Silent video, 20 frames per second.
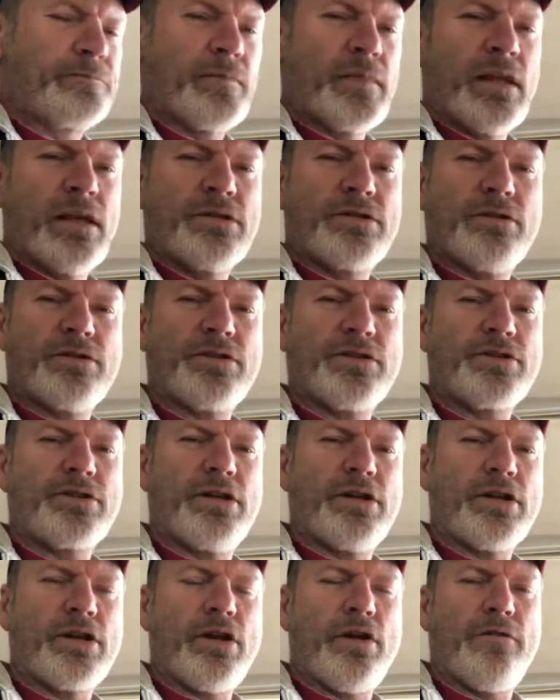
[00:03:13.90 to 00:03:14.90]
So this is going
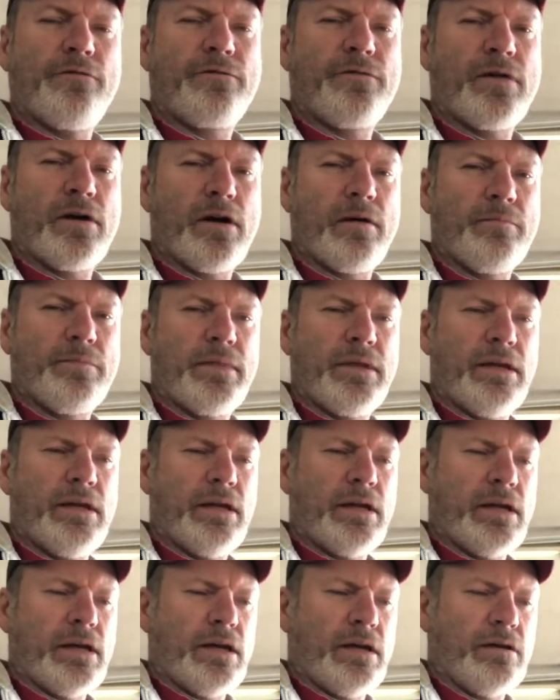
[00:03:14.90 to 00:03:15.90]
to go from
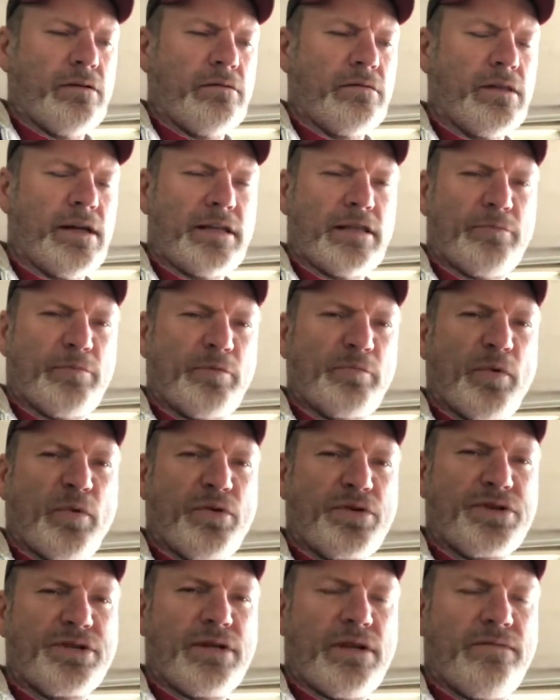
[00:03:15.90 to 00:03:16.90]
the like the
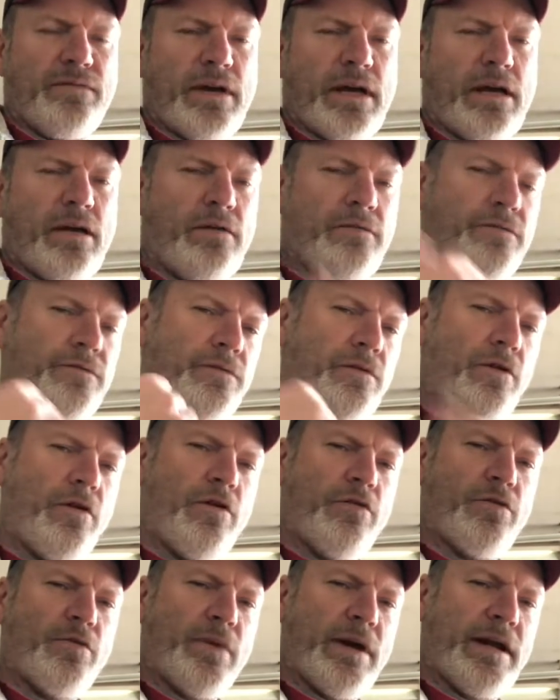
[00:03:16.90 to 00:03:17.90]
proportioning valve
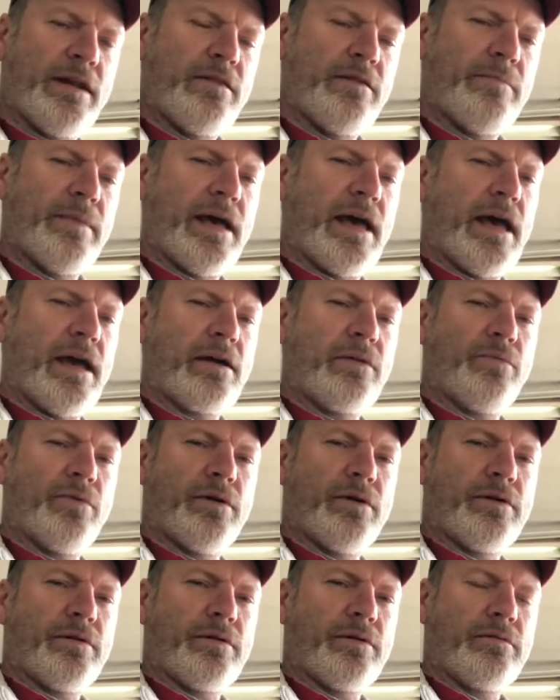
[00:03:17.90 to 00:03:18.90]
all the way to the back
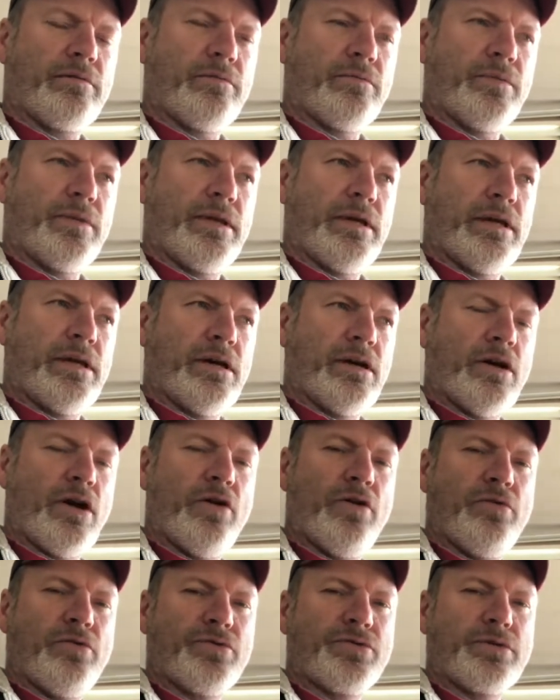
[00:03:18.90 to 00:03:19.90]
where the
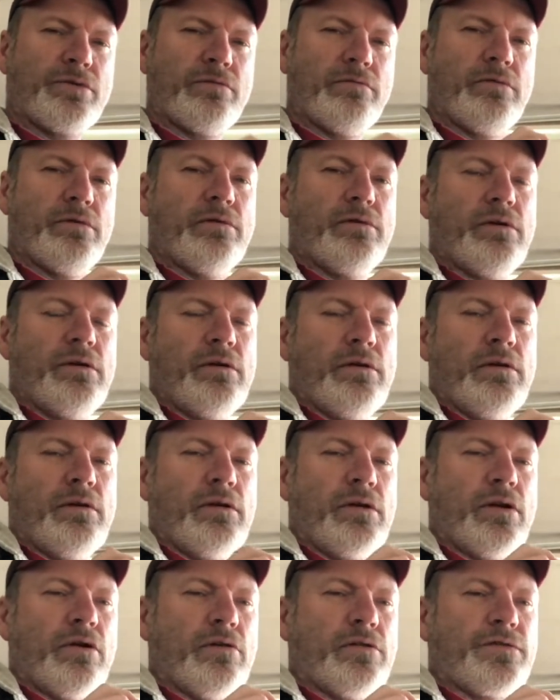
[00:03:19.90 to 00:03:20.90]
hose
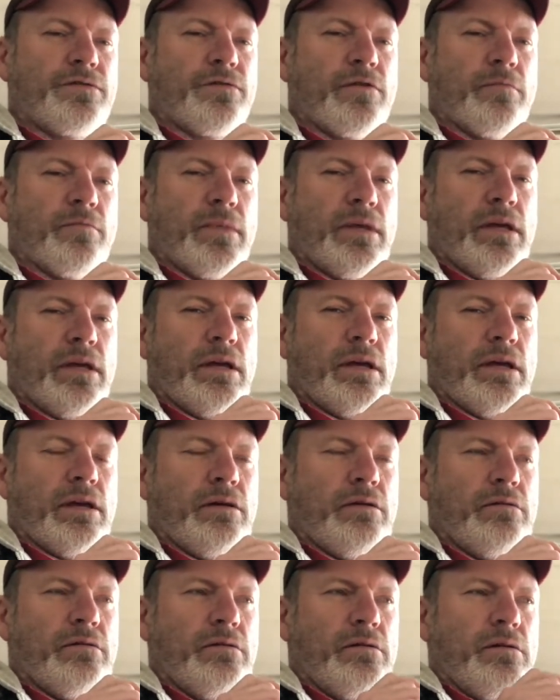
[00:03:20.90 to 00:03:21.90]
goes from the
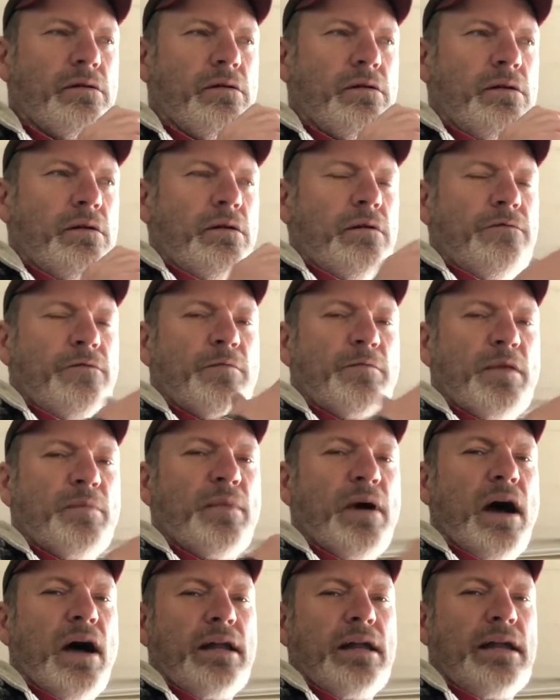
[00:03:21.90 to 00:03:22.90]

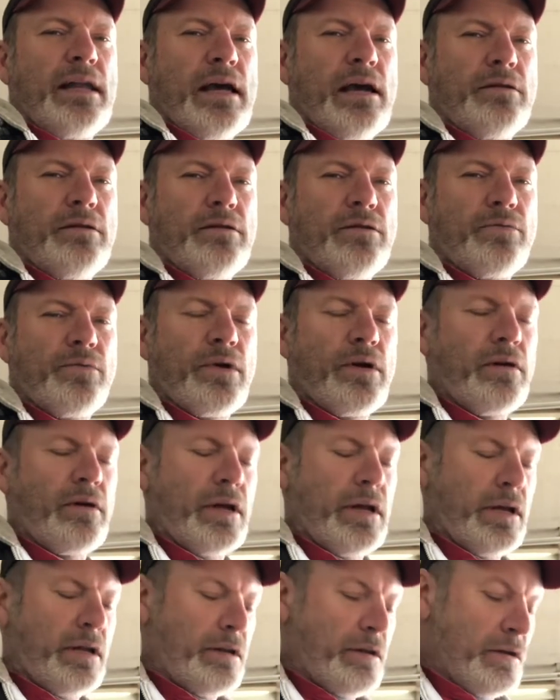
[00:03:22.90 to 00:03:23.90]
body down to the rear
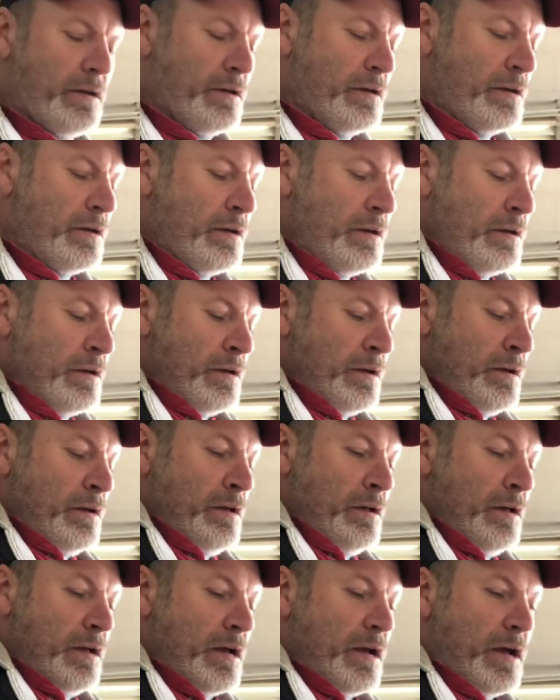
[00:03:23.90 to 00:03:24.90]
end.
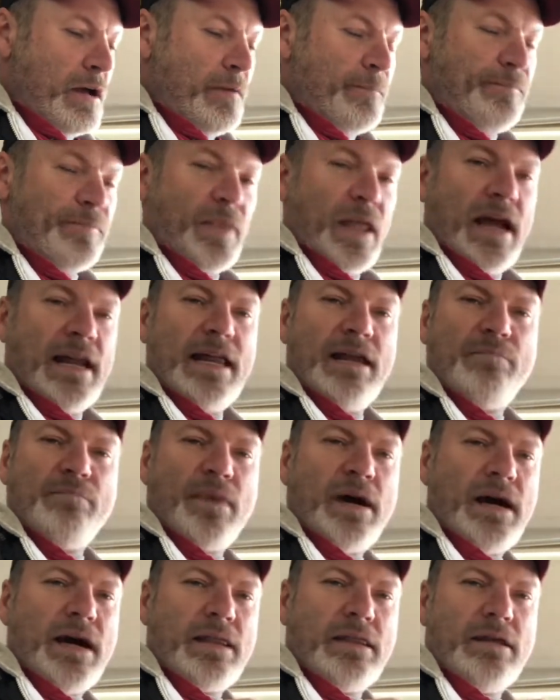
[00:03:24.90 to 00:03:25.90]
I didn't
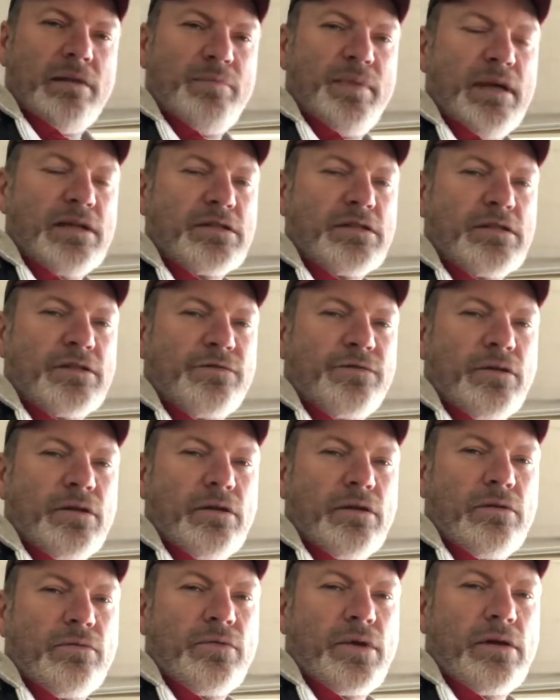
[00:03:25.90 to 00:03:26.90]
buy the pieces for
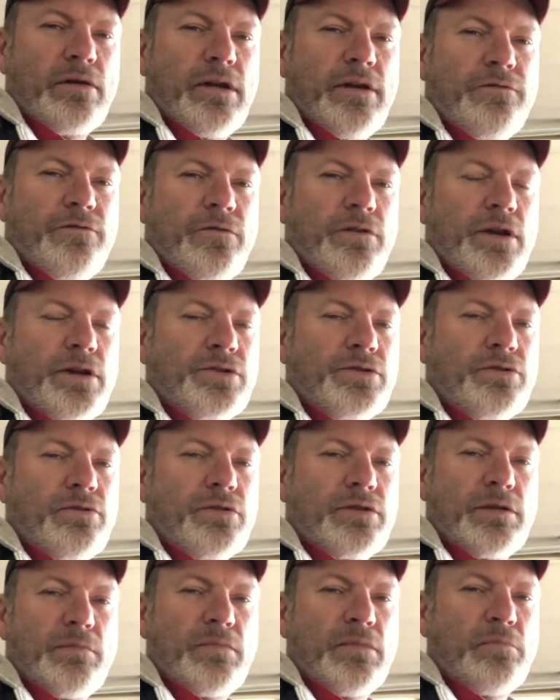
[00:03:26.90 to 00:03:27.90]
the rear differential
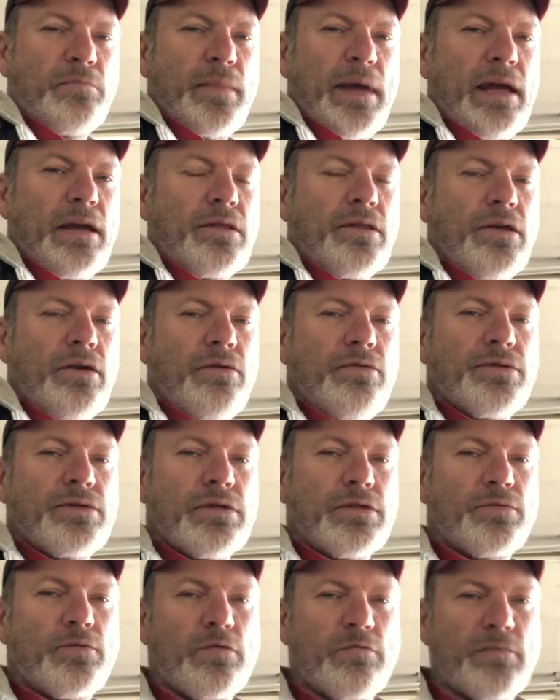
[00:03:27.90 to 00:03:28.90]
because I'm going to make those since we're going